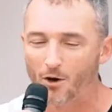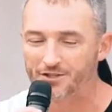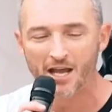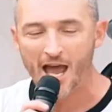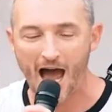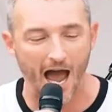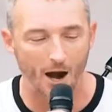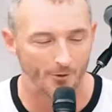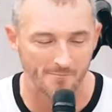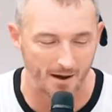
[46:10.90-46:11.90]
I was,
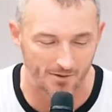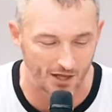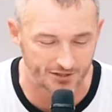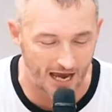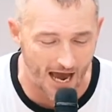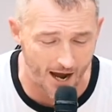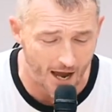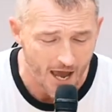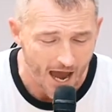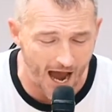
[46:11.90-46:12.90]
I, I, remember this. I, I,